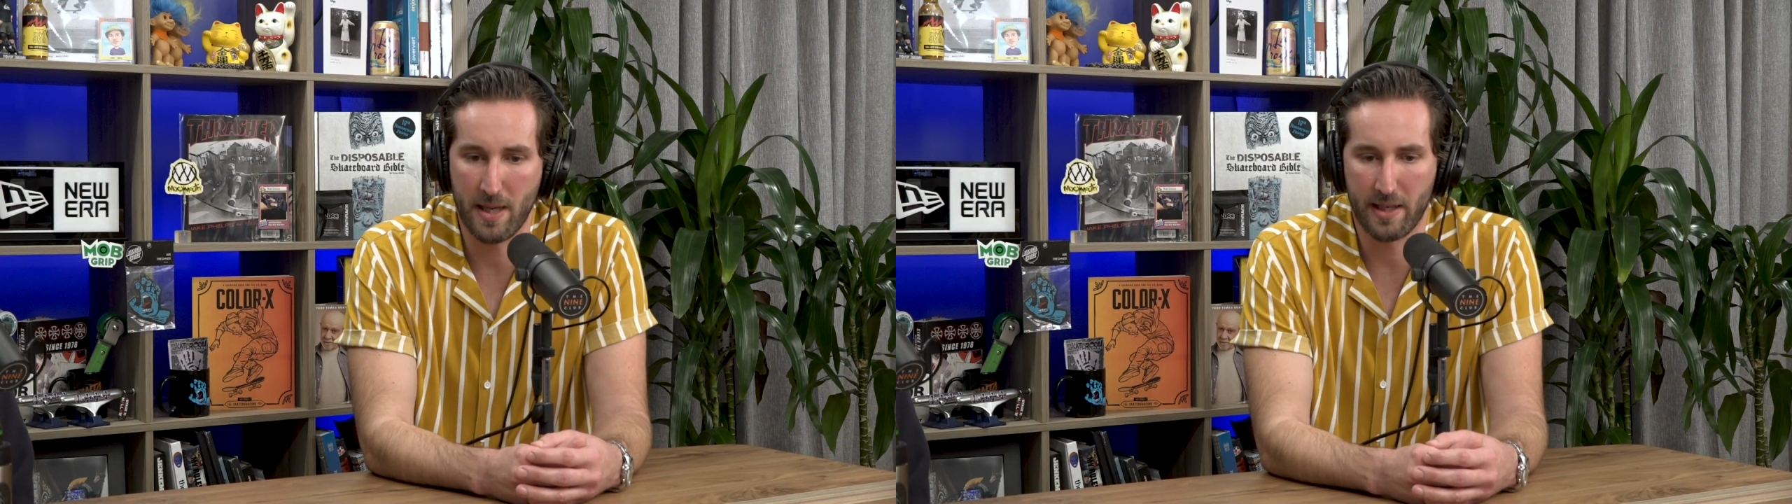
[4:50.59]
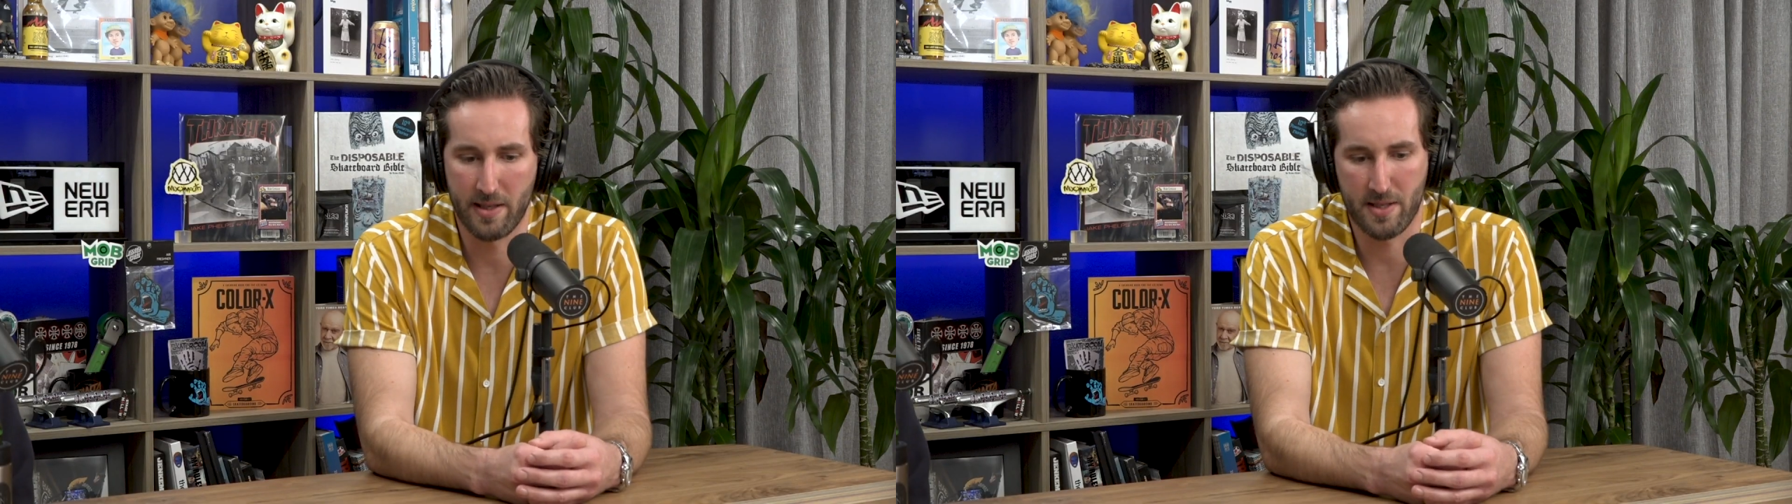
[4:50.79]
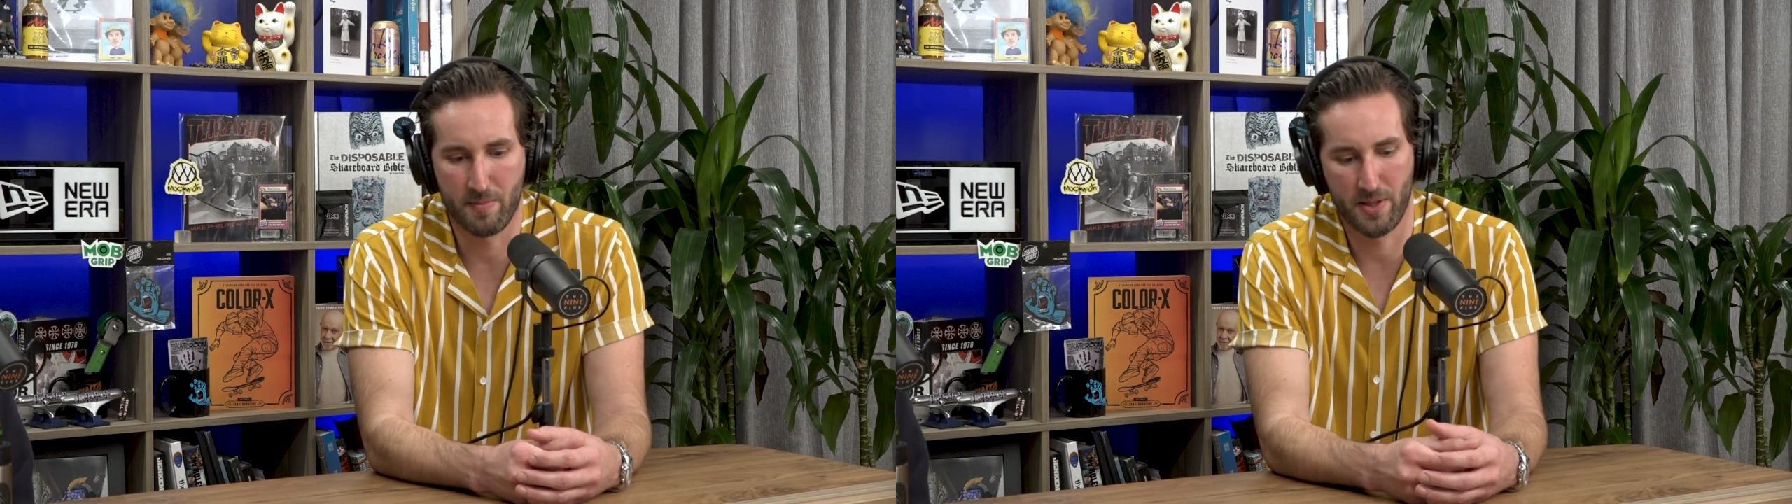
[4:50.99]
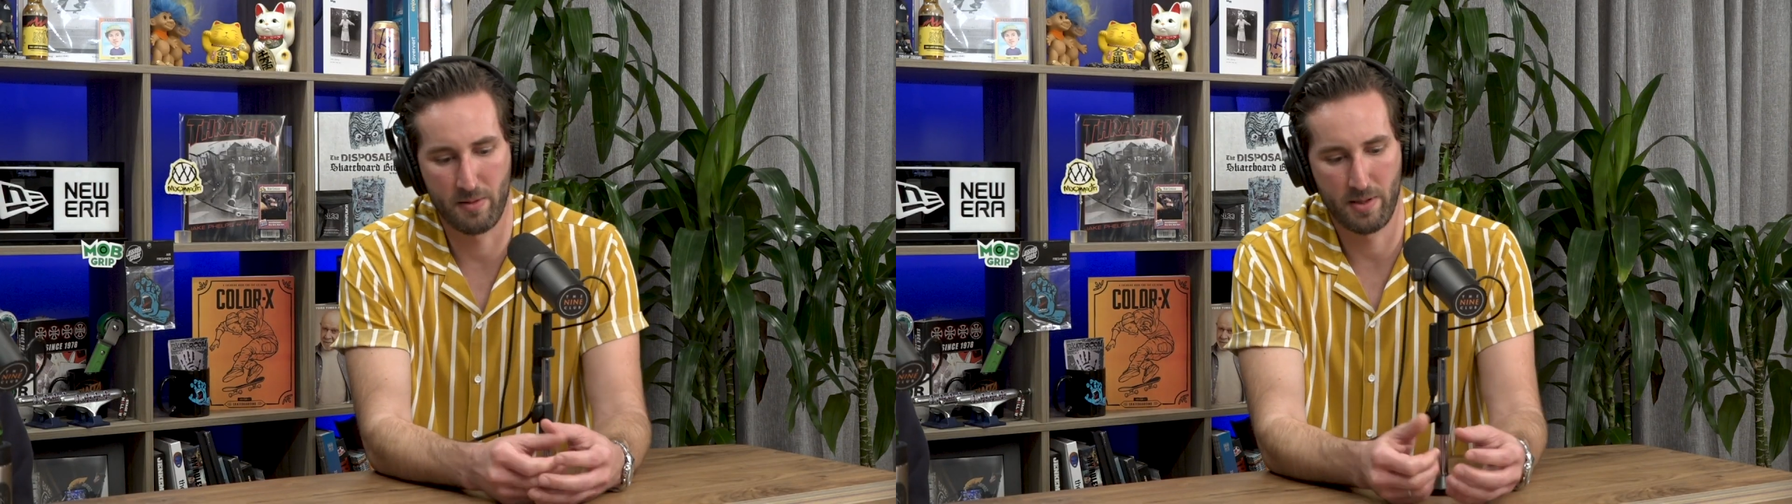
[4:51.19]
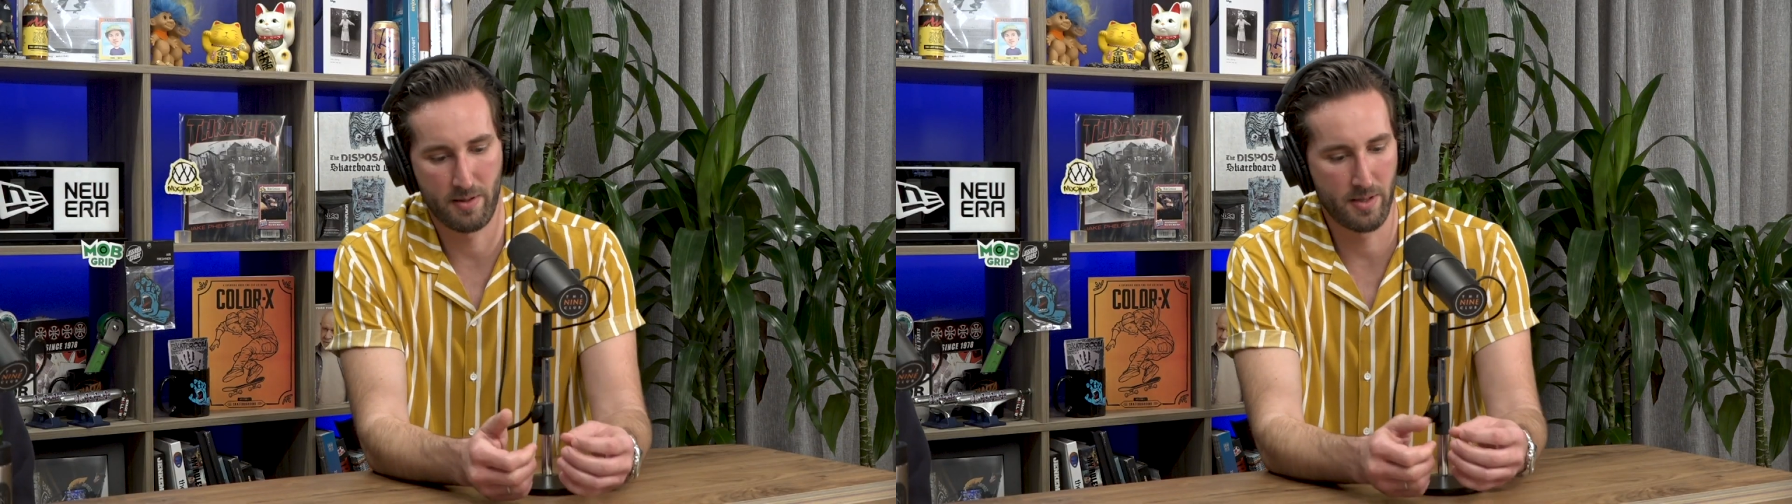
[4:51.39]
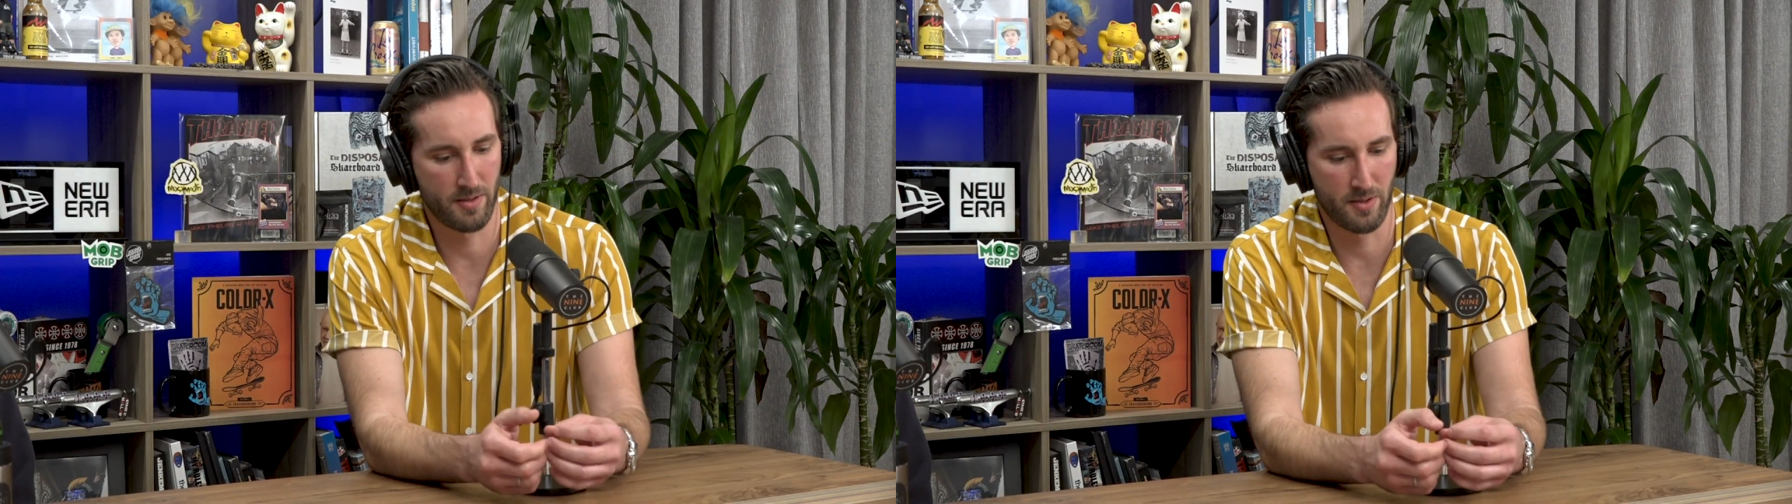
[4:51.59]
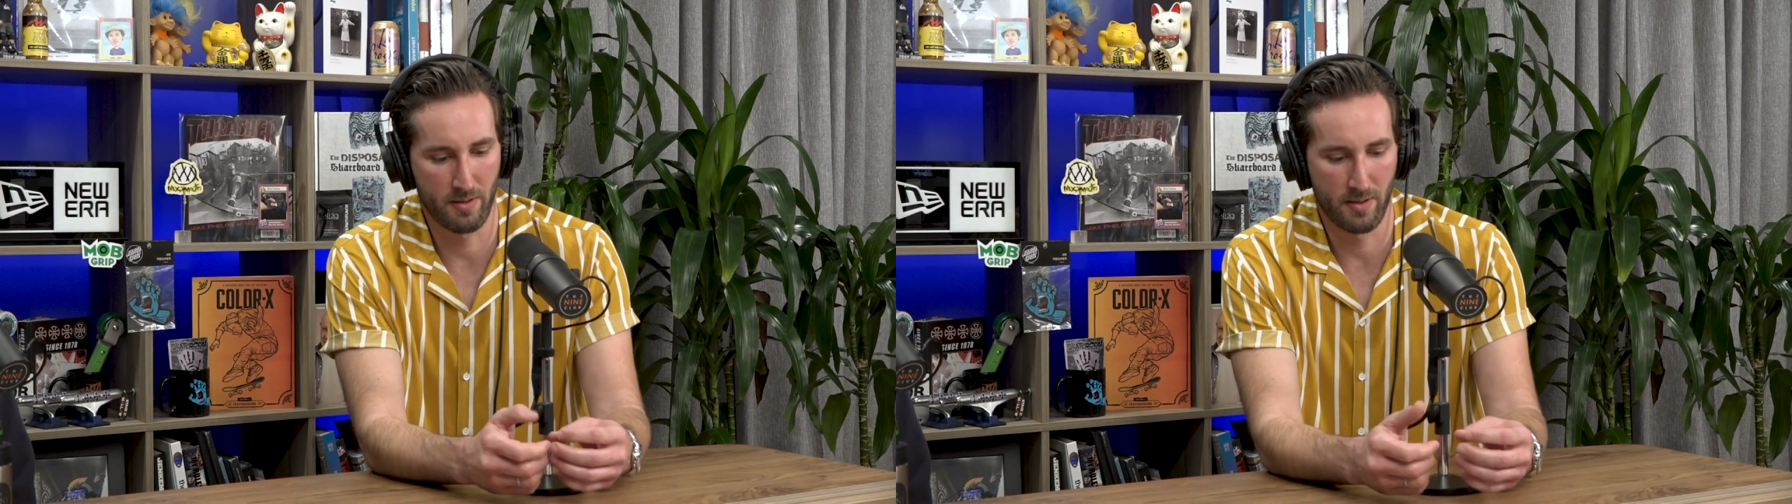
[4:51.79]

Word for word: mechanism to it that